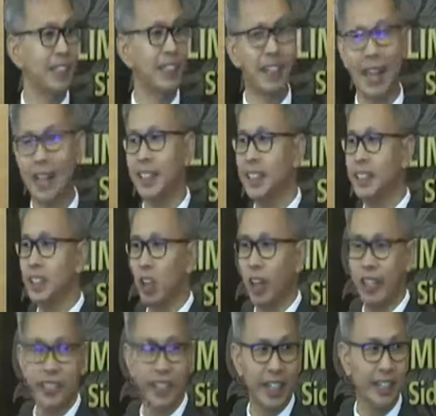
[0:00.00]
in the London Stock
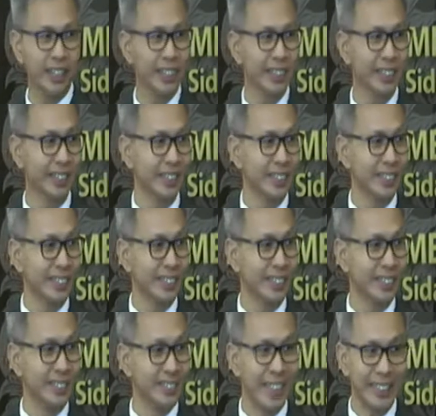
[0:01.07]
Exchange
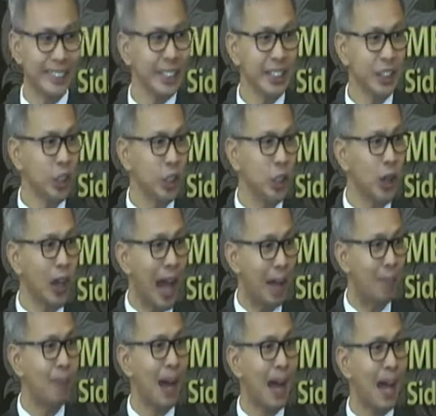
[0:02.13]
doesn't show
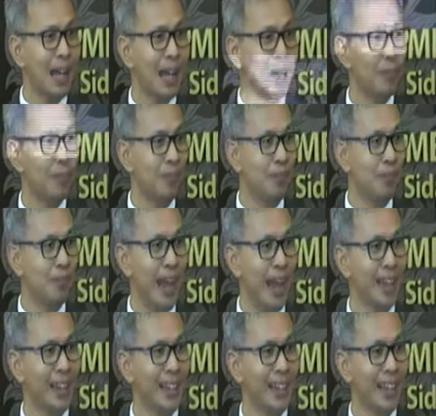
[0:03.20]
ABA
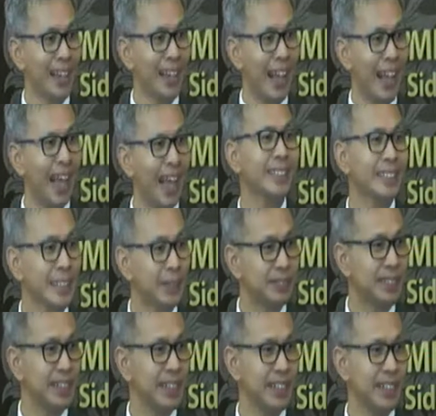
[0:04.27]
BVI as a
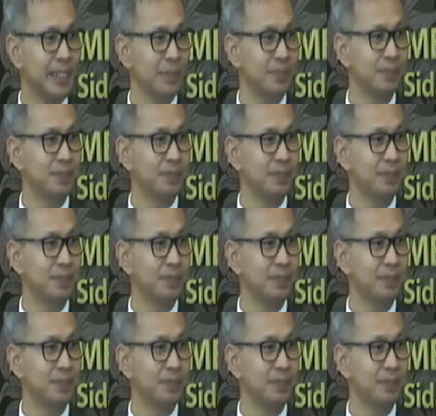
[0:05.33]
subsidiary.